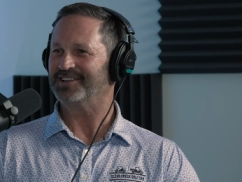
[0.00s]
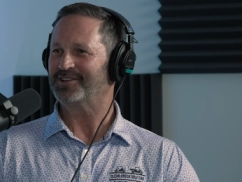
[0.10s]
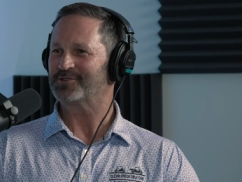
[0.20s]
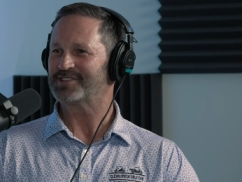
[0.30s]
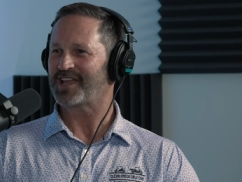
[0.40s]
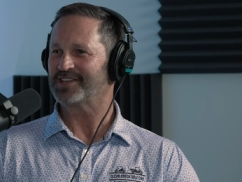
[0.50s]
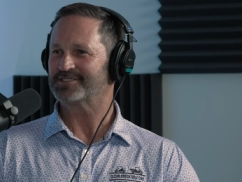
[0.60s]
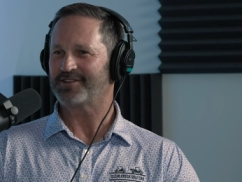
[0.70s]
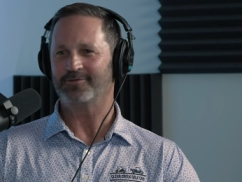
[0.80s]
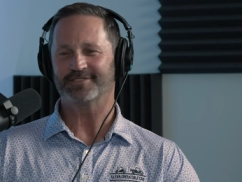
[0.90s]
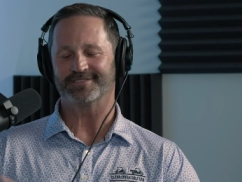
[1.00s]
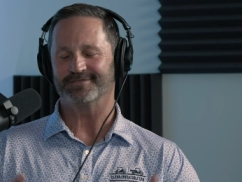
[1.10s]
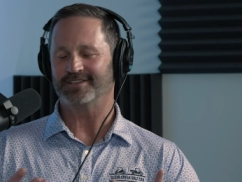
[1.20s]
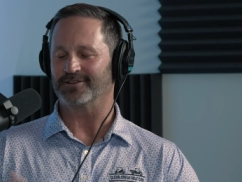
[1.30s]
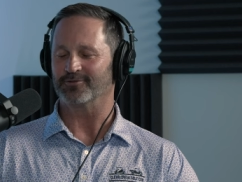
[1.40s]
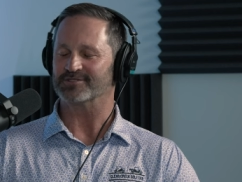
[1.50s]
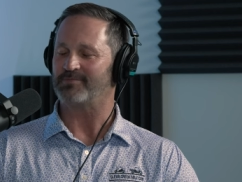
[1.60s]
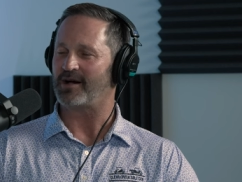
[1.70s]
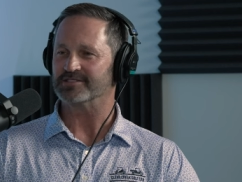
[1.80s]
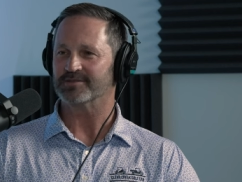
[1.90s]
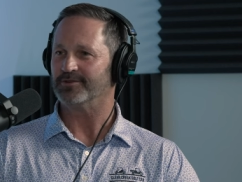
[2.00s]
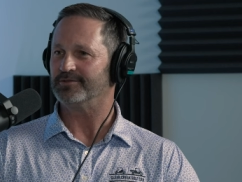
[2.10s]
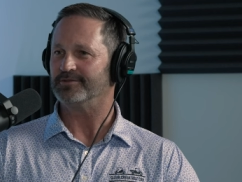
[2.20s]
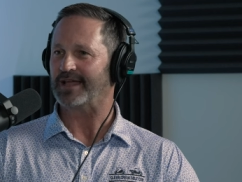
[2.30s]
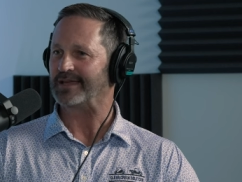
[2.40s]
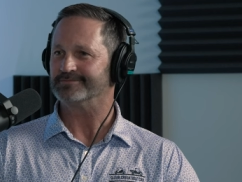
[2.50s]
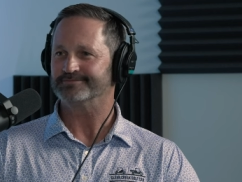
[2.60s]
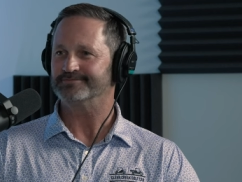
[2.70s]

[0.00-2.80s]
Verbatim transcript: in those days. So I wasn't, you know, responsible like